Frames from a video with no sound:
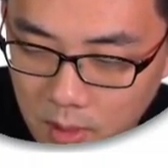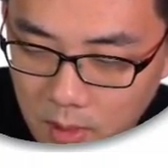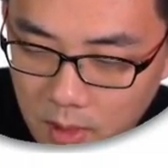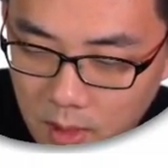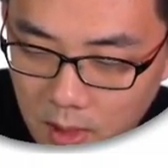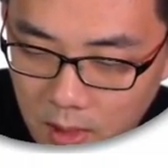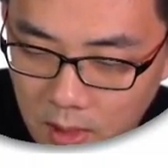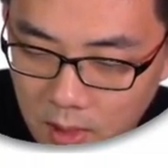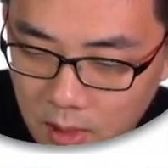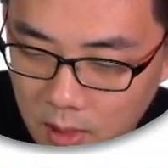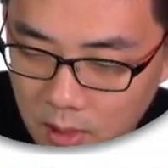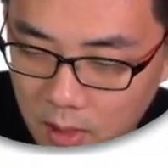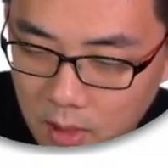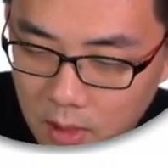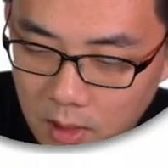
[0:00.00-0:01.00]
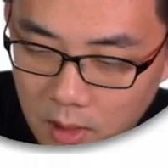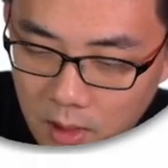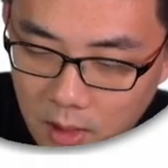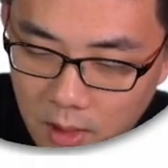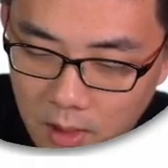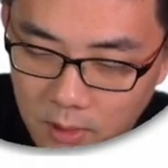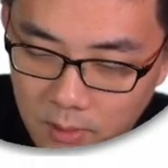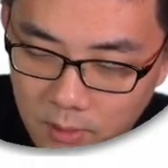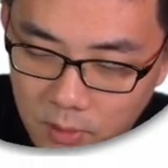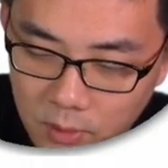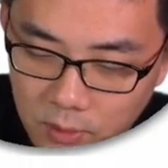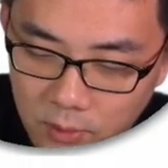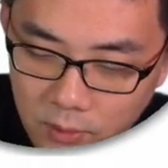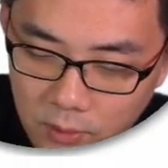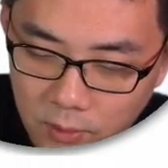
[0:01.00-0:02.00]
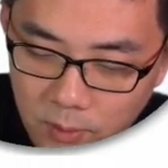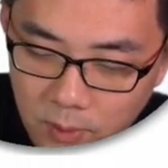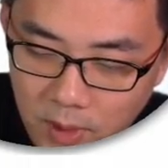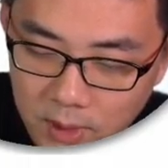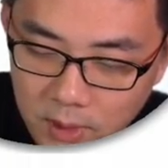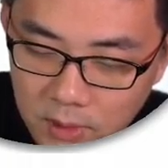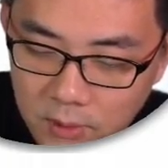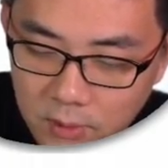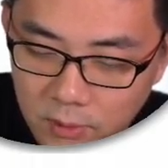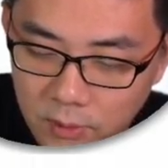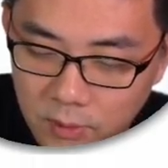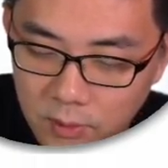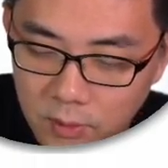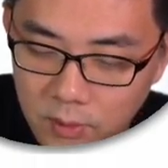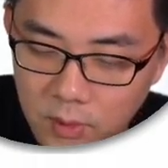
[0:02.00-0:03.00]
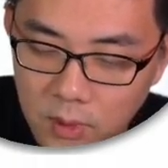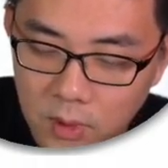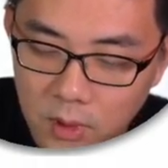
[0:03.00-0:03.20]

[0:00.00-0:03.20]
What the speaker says: k, and passes through